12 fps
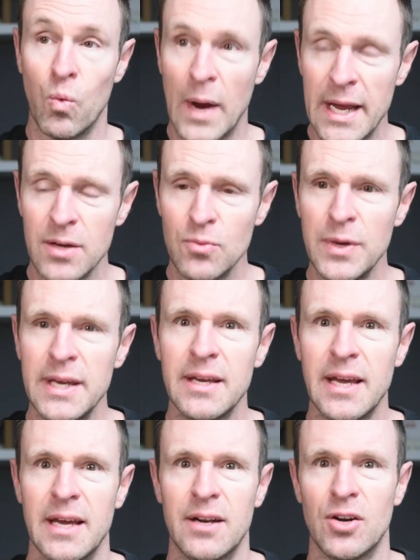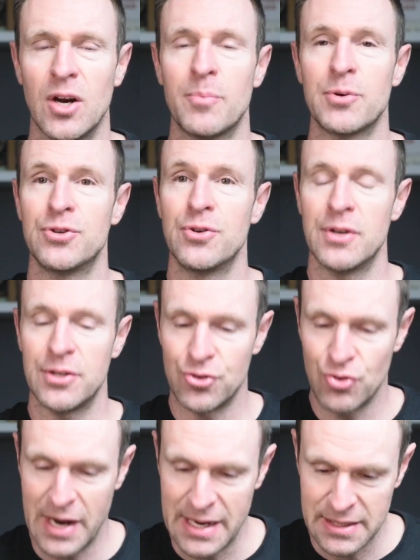When we get an opportunity to
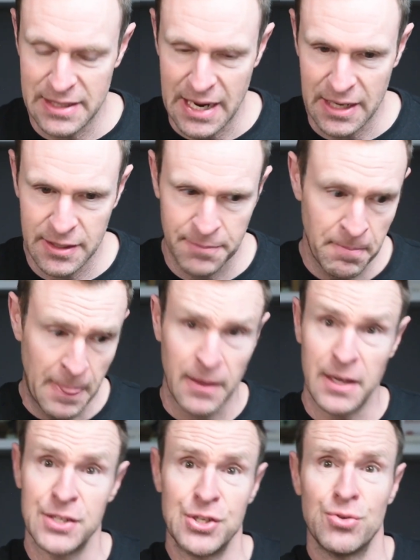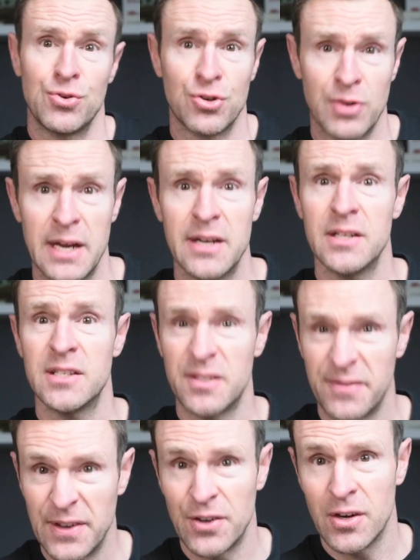transact, because you created
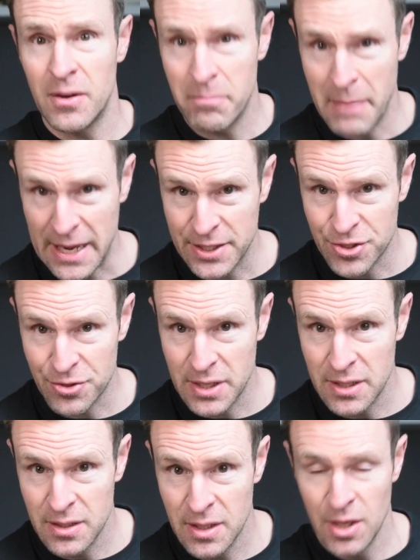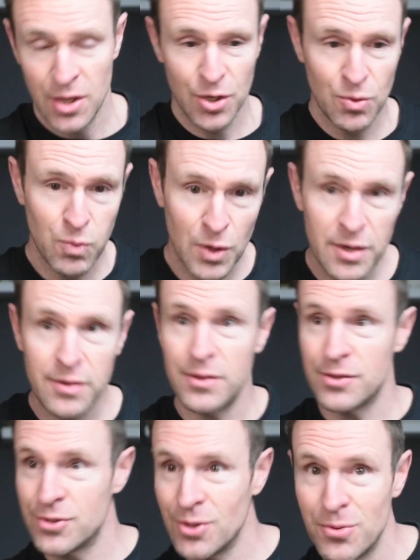sphere mastery, you worked
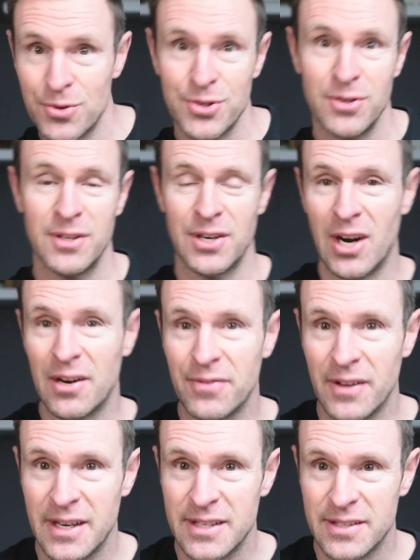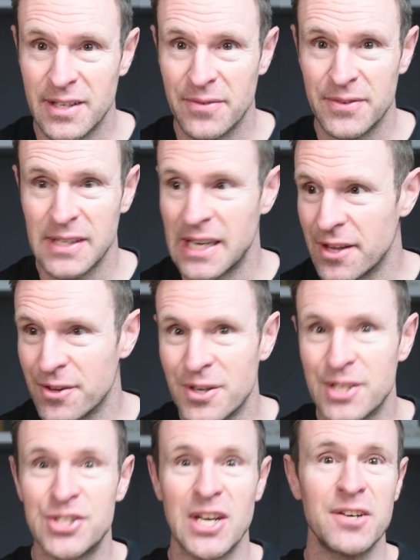the social and offline stuff together,
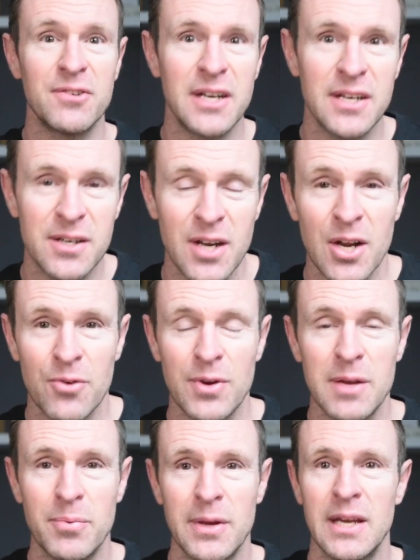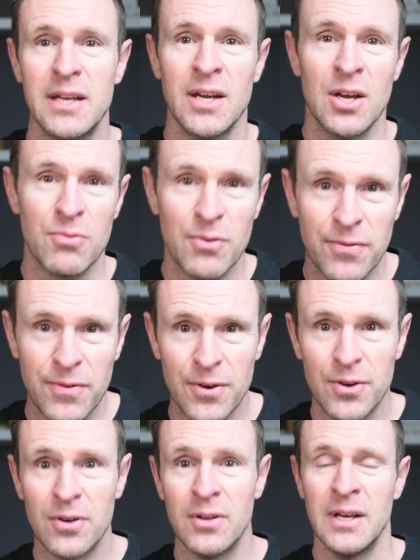it generated repeat,
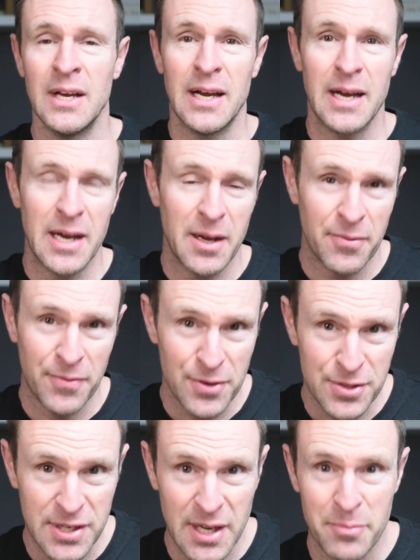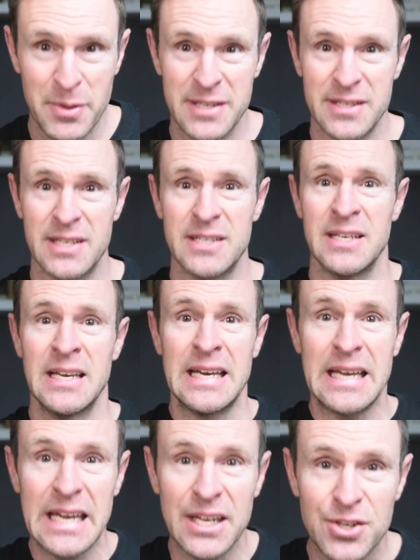referral, first-time business
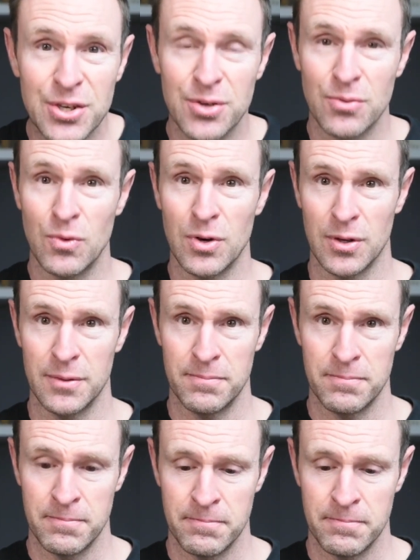into your world.